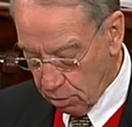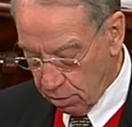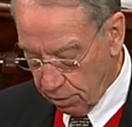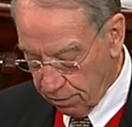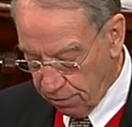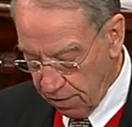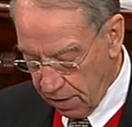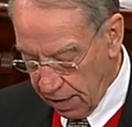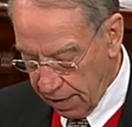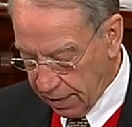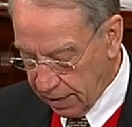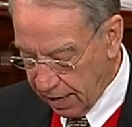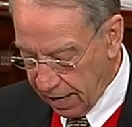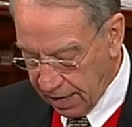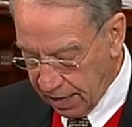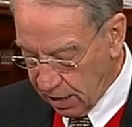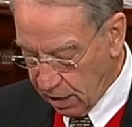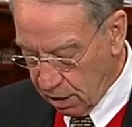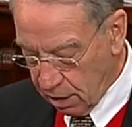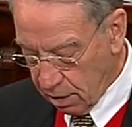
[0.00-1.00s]
to find
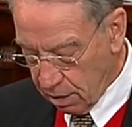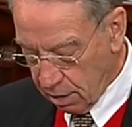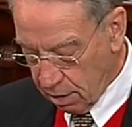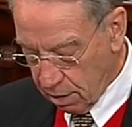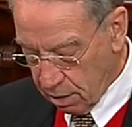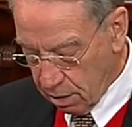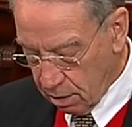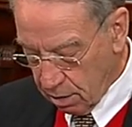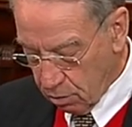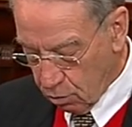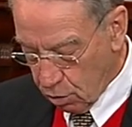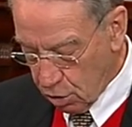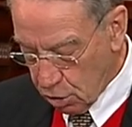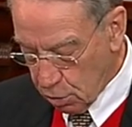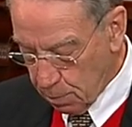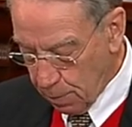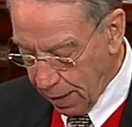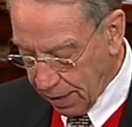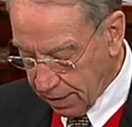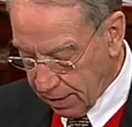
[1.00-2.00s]
any
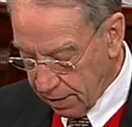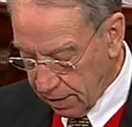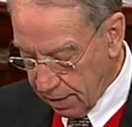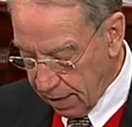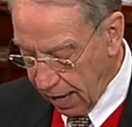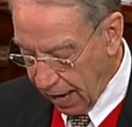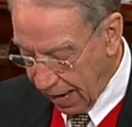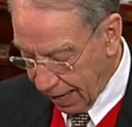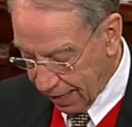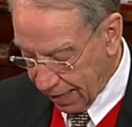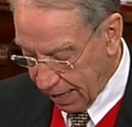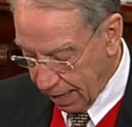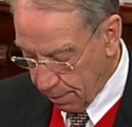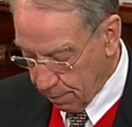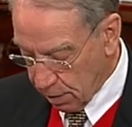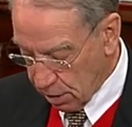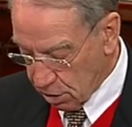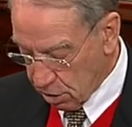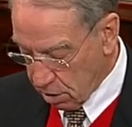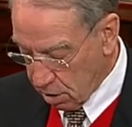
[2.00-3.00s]
respected
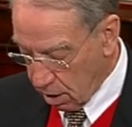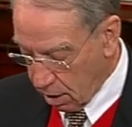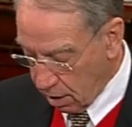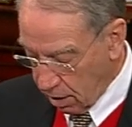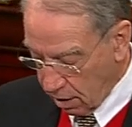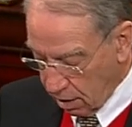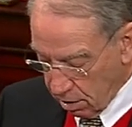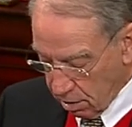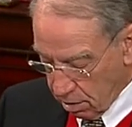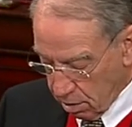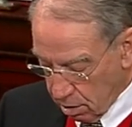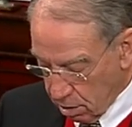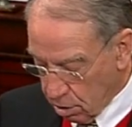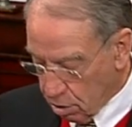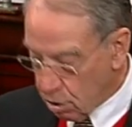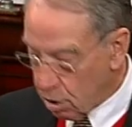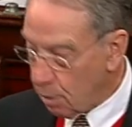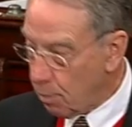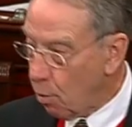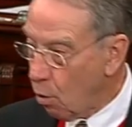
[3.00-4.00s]
academic study
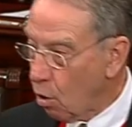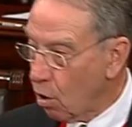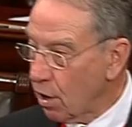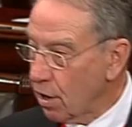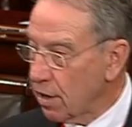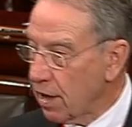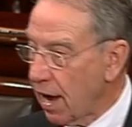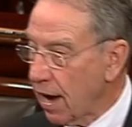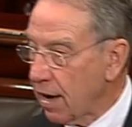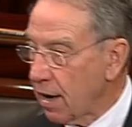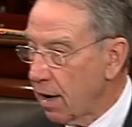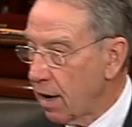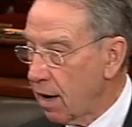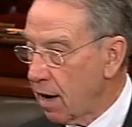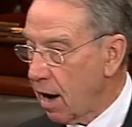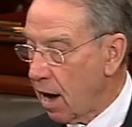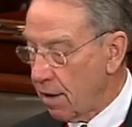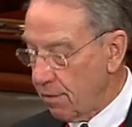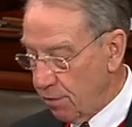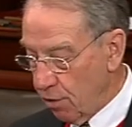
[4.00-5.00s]
supporting that
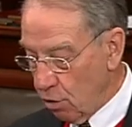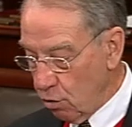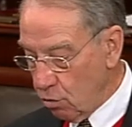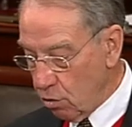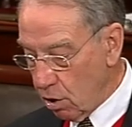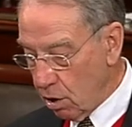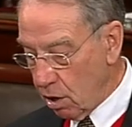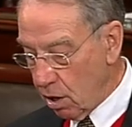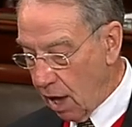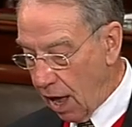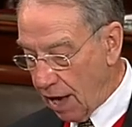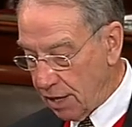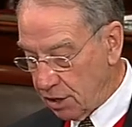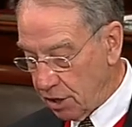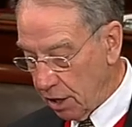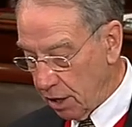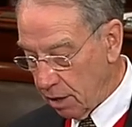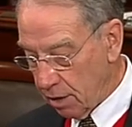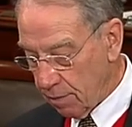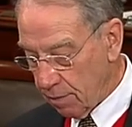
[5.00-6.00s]
convoluted logic.